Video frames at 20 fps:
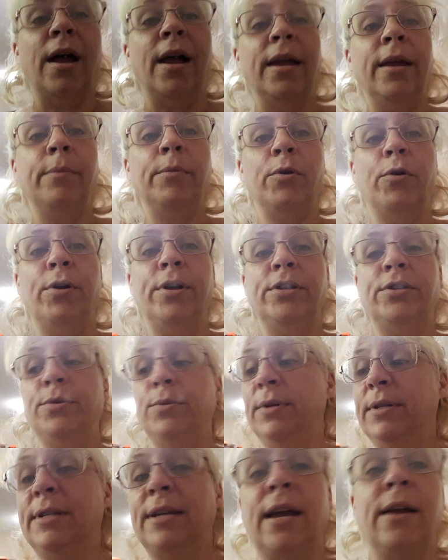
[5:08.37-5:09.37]
I am going to
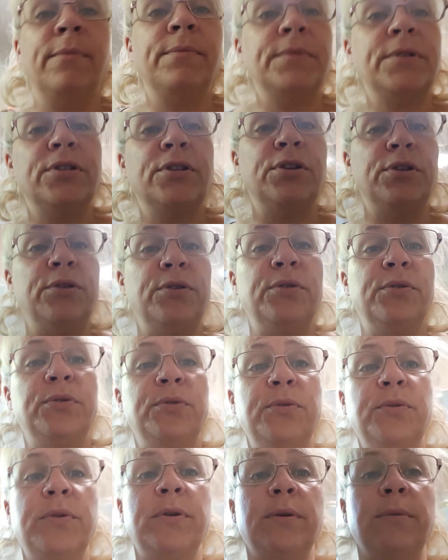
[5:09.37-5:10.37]
attempt
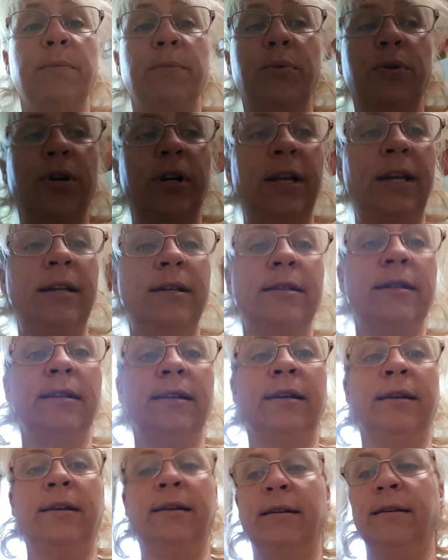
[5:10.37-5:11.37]
to put it
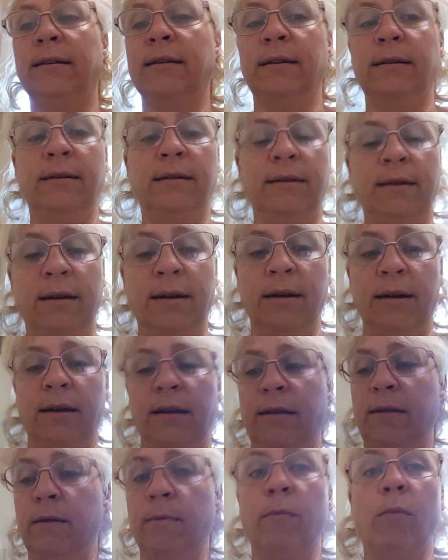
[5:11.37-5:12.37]
in
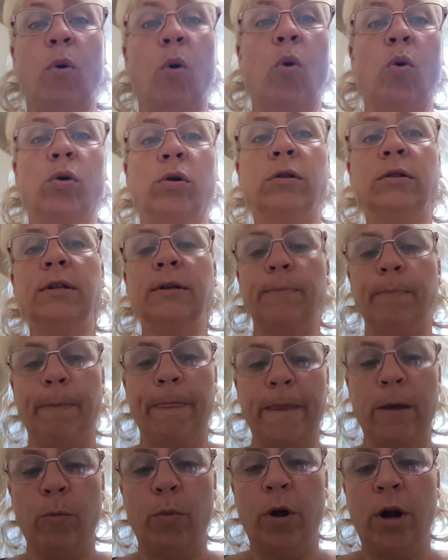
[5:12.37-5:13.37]
the mold
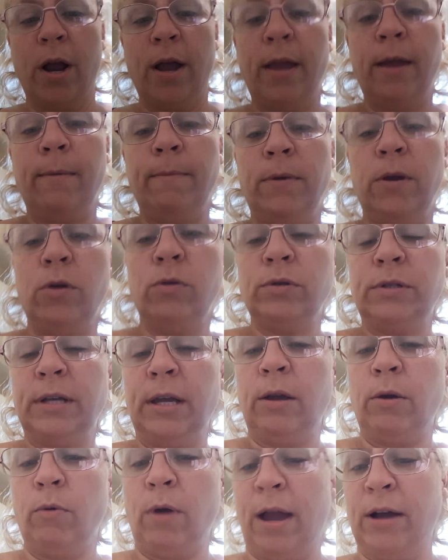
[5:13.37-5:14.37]
and what I am using,
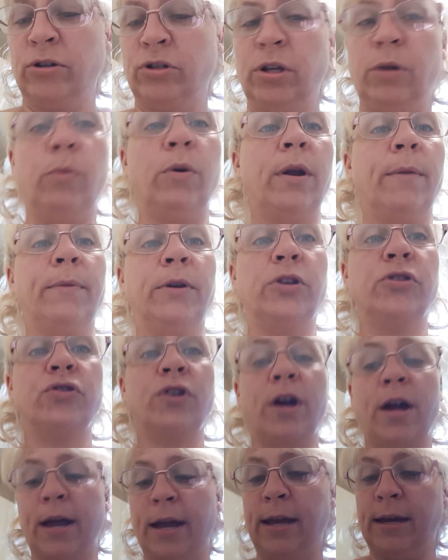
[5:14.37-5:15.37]
actually what I'm going to
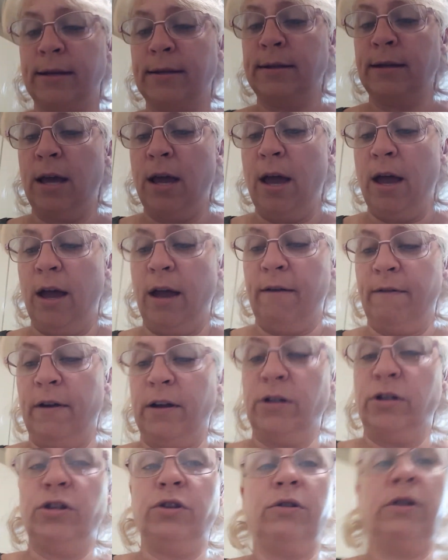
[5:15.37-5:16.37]
try is, I've
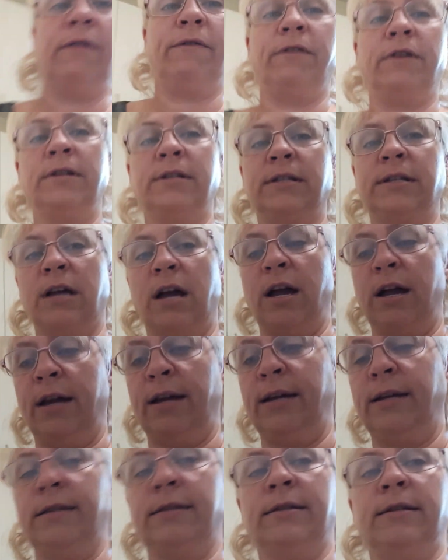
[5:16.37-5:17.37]
got two different
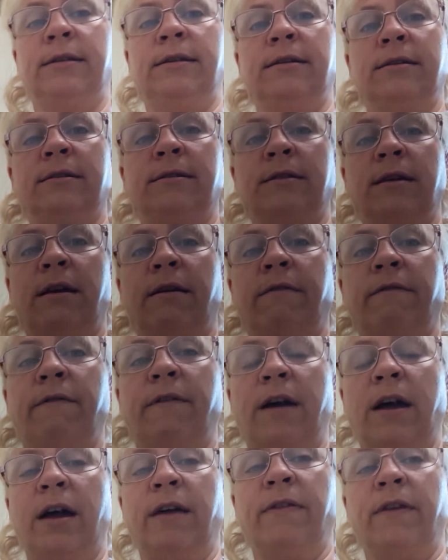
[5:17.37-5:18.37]
sizes of
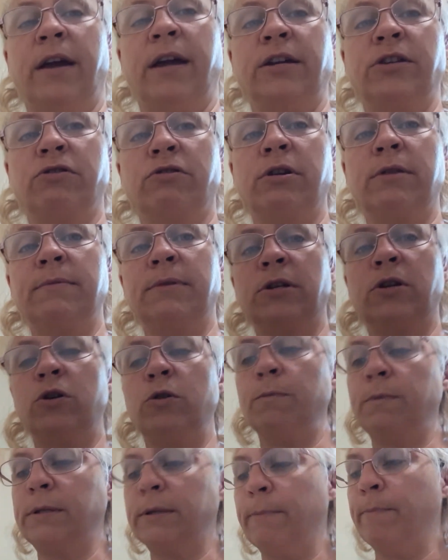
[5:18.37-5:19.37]
uh, the ice cream
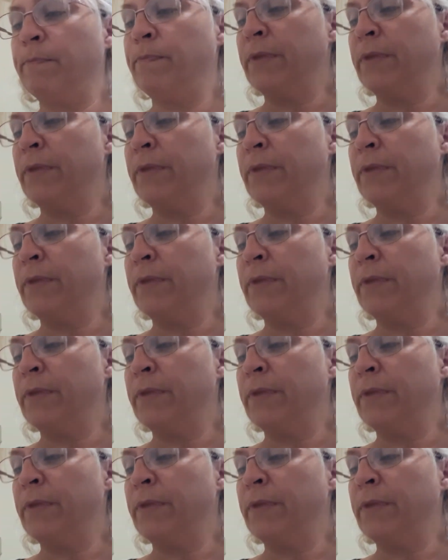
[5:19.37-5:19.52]
scoops.